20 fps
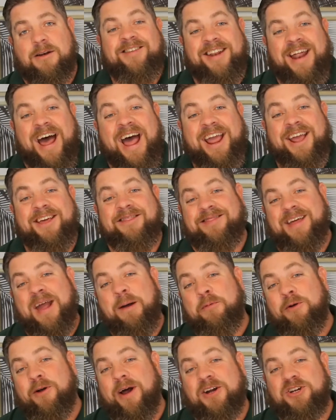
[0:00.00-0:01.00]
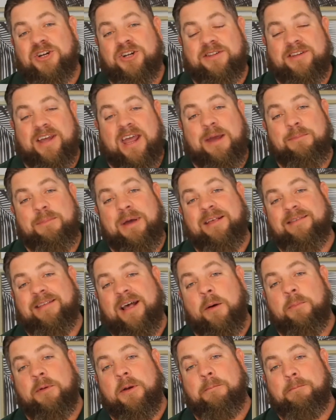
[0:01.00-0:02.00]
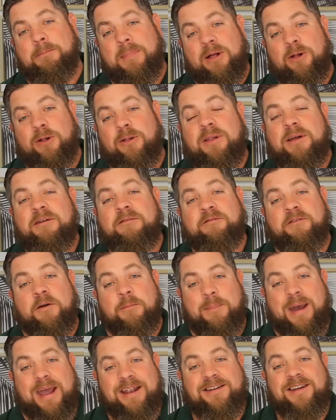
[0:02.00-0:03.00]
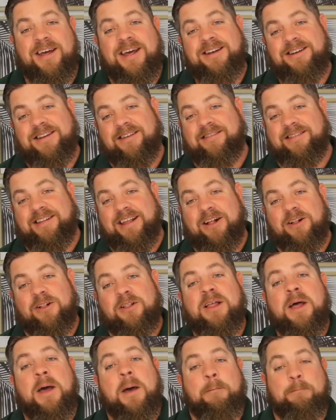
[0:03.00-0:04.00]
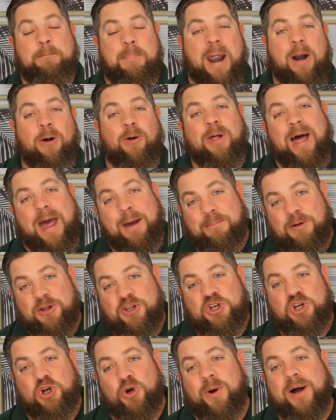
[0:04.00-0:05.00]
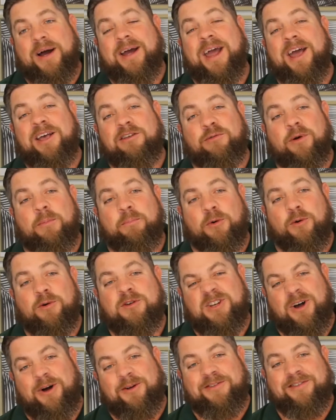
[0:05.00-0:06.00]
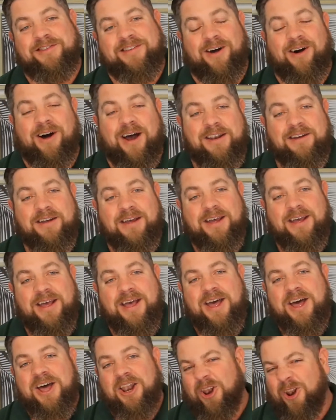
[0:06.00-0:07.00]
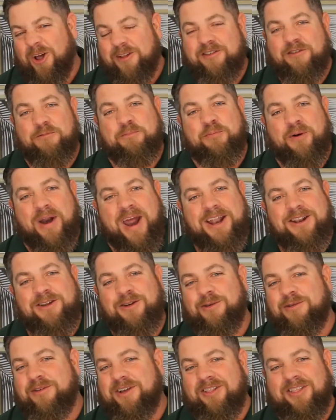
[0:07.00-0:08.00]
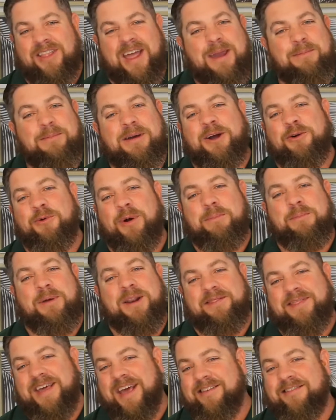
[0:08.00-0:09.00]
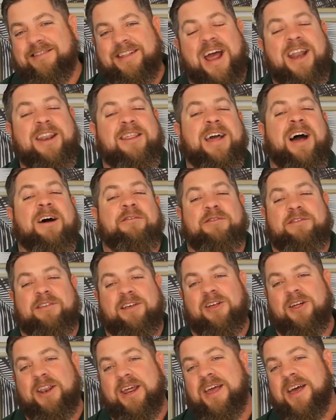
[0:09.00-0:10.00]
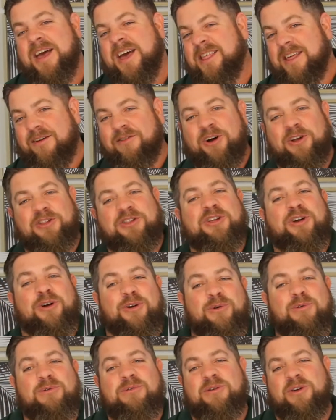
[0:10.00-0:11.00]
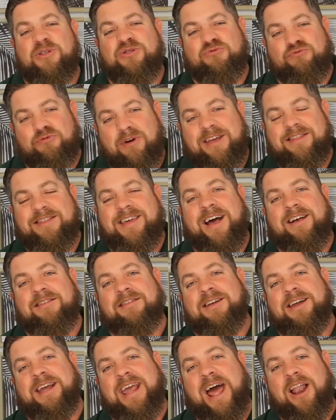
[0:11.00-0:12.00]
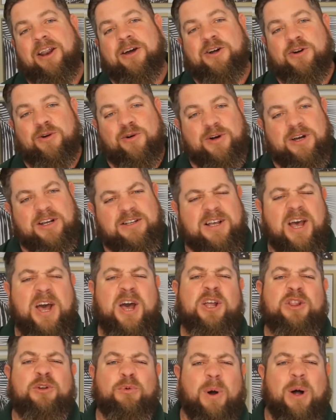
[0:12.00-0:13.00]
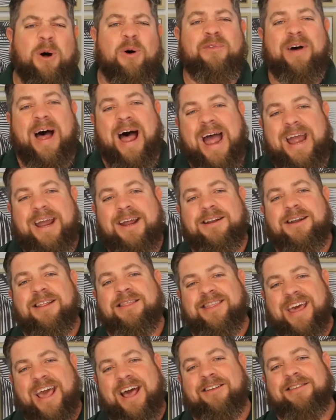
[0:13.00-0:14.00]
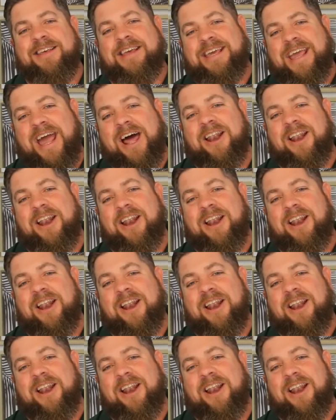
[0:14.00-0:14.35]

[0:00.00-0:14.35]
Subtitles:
Today, their production team is able to mill, ferment, distill, barrel and mature Ezra Brooks on site. Lots of brand new gleaming equipment at their state-of-the-art facility. They've got two 3,000 gallon cookers, 12 8,000